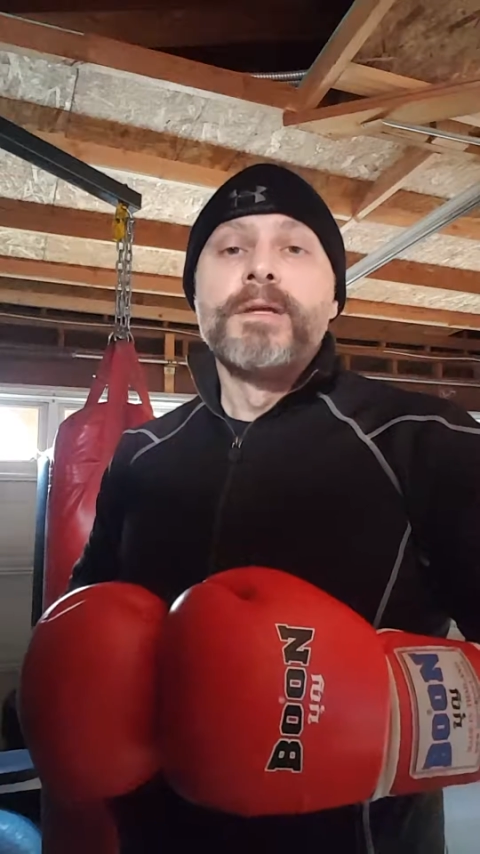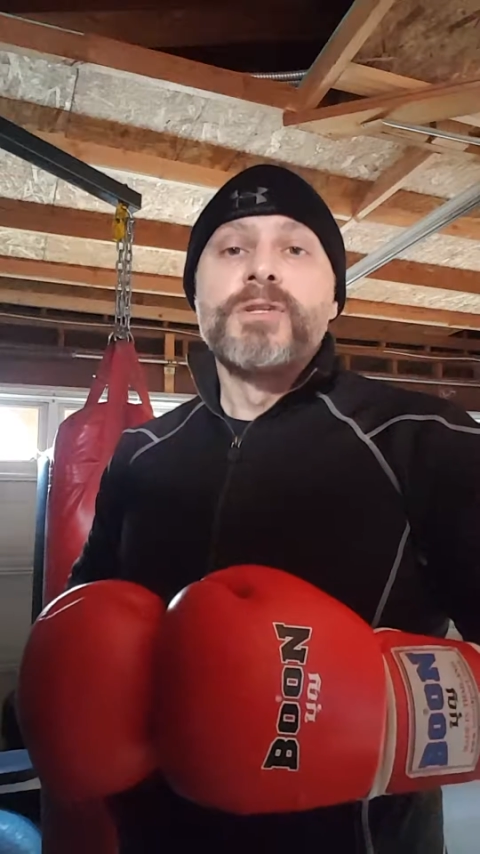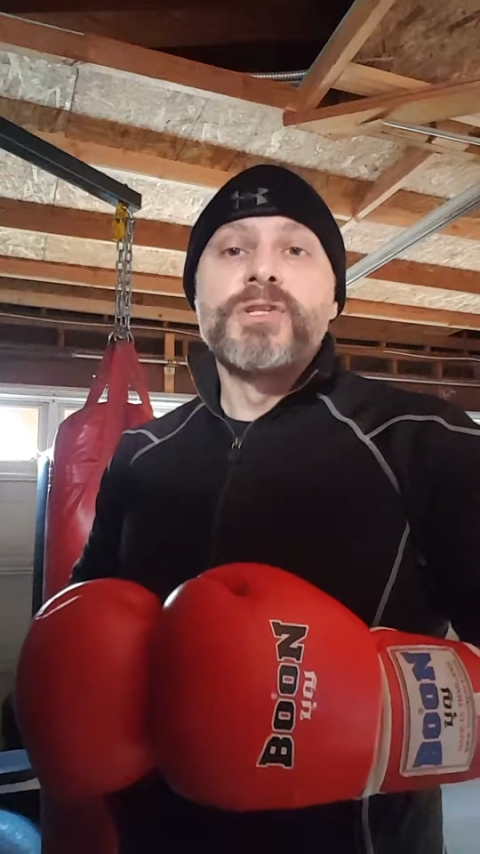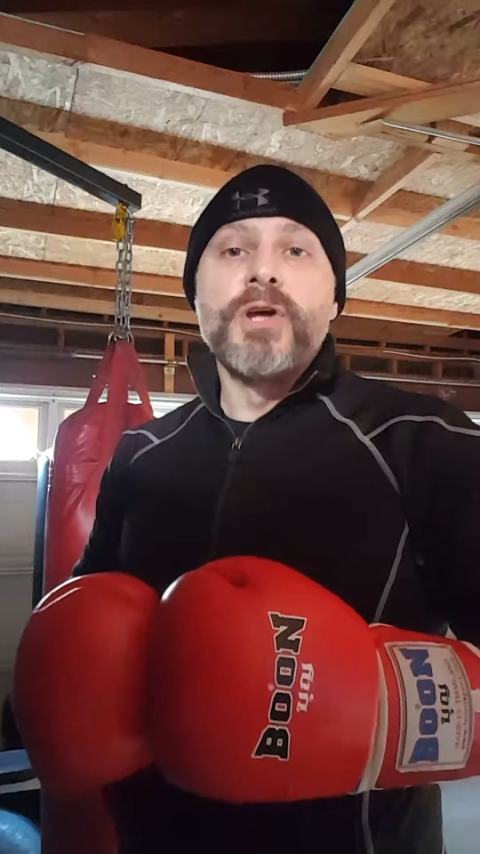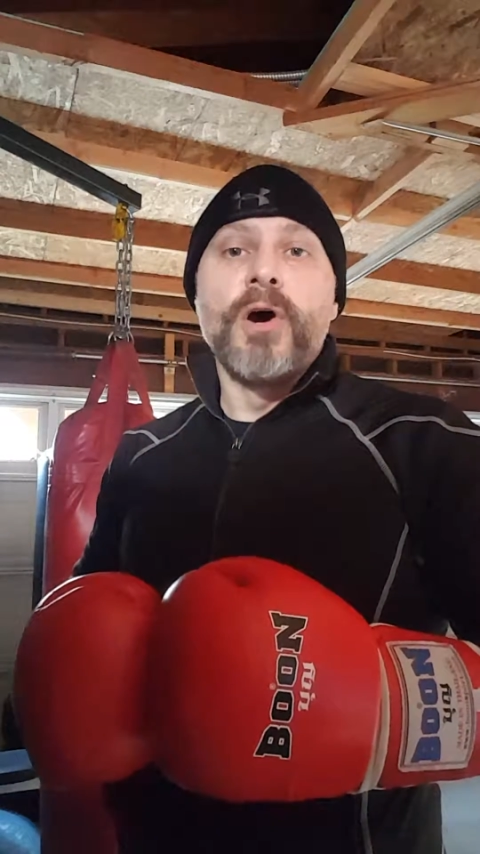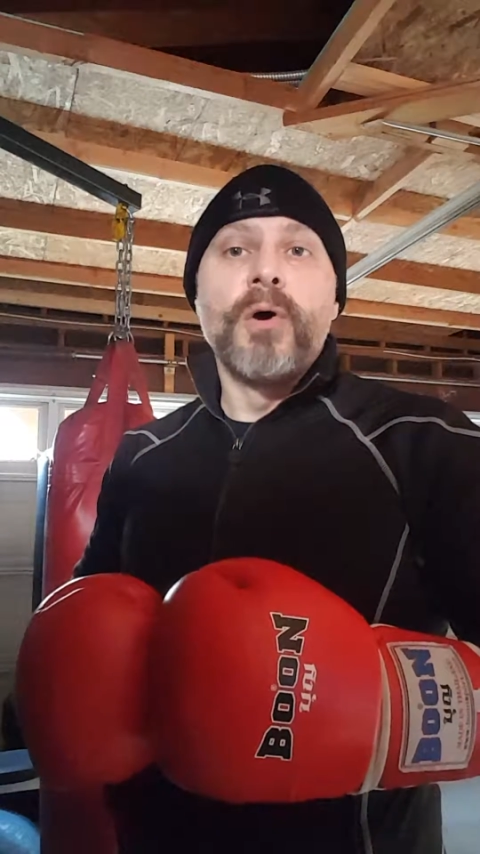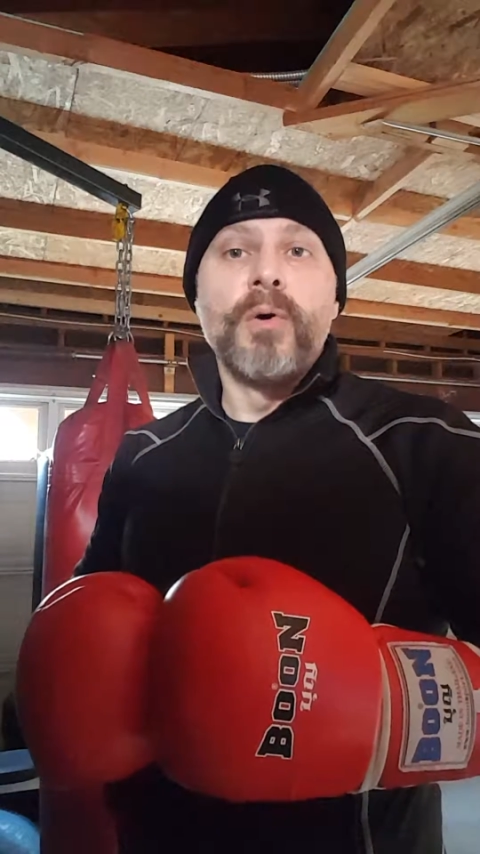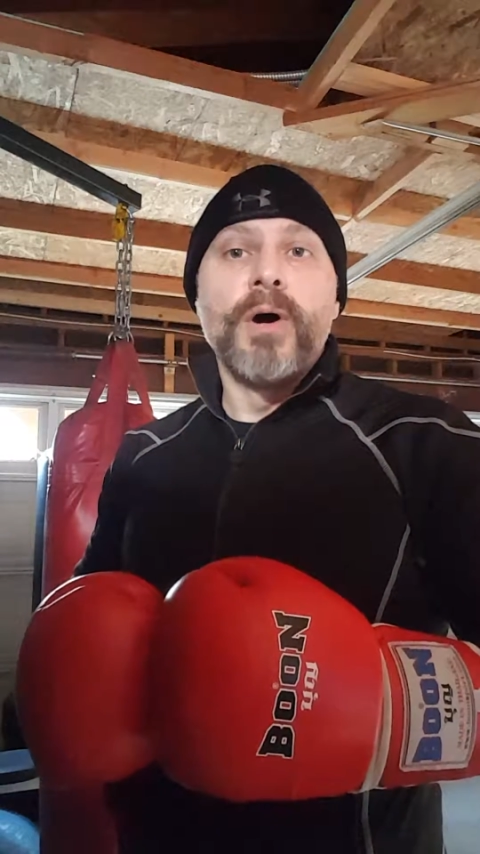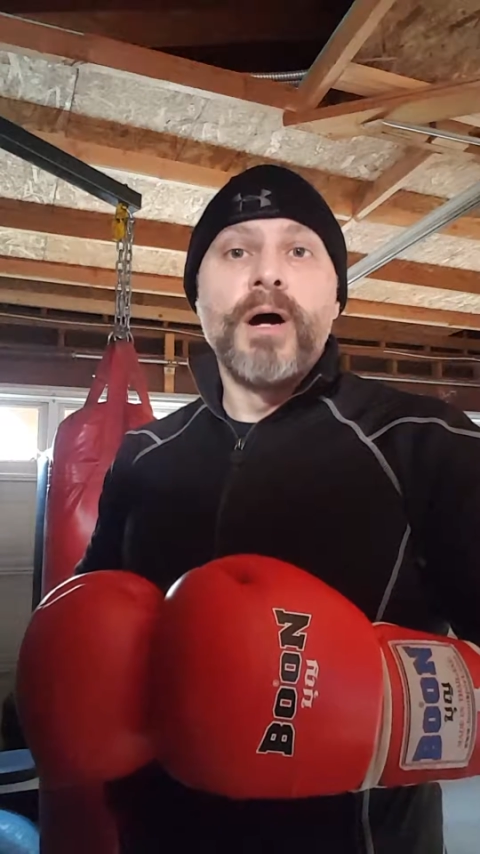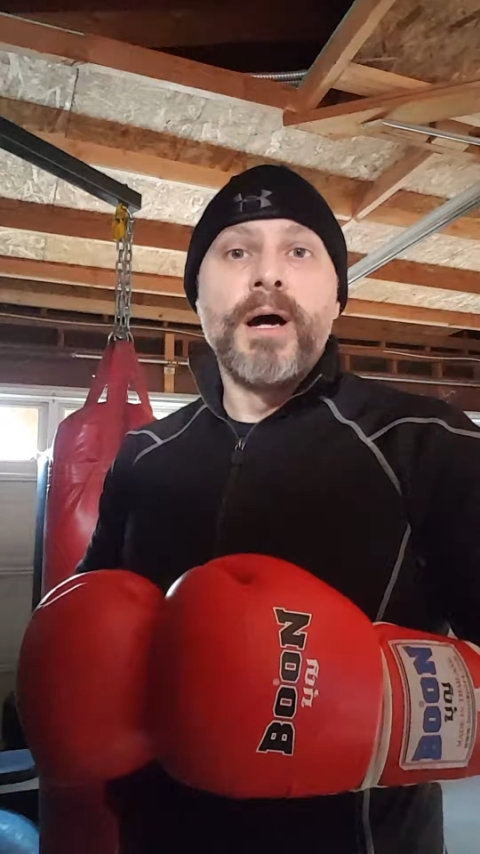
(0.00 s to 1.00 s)

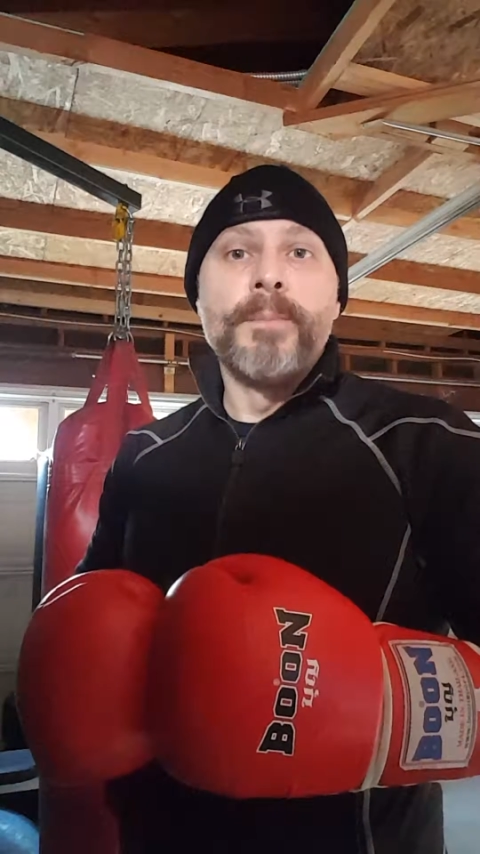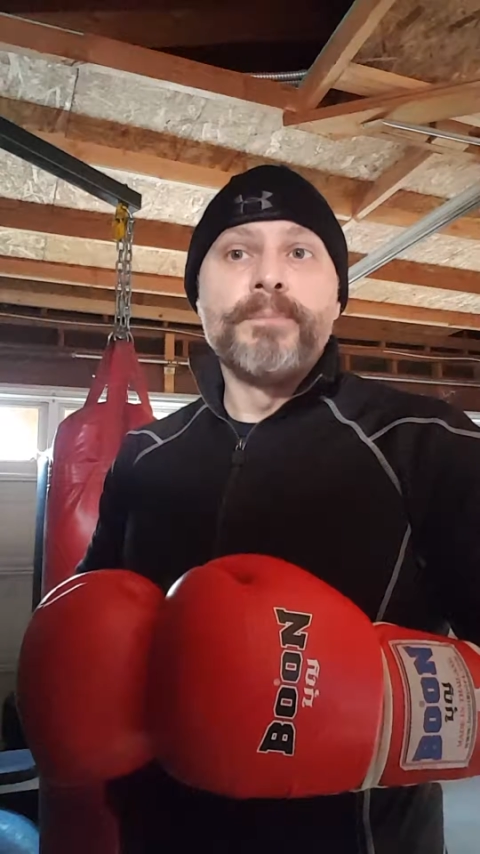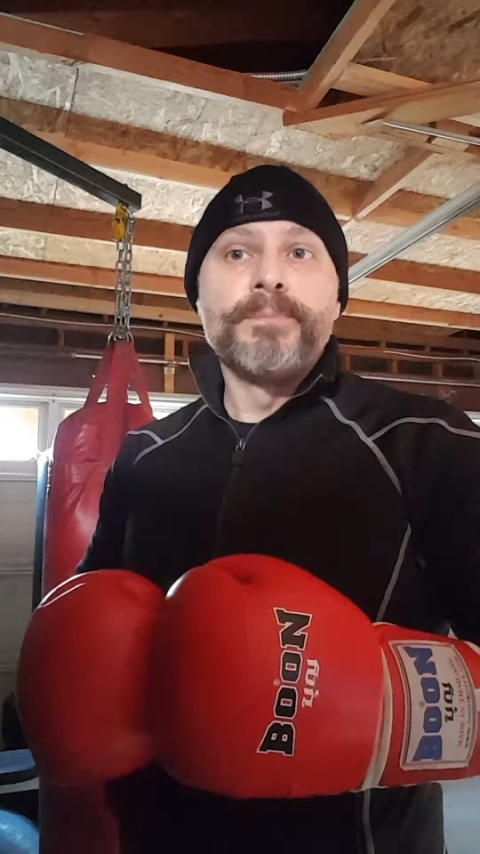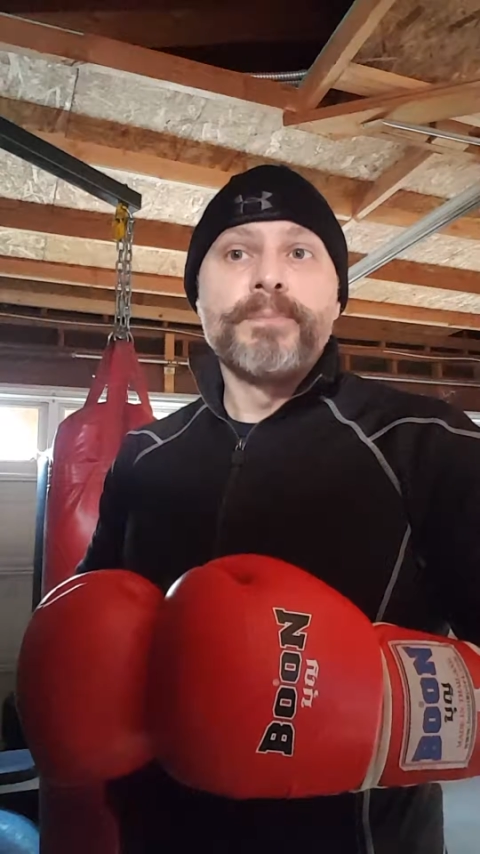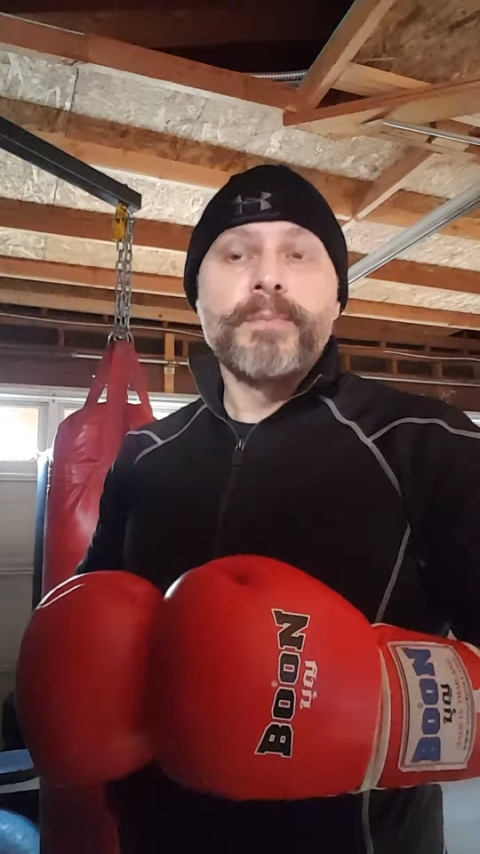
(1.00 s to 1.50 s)
So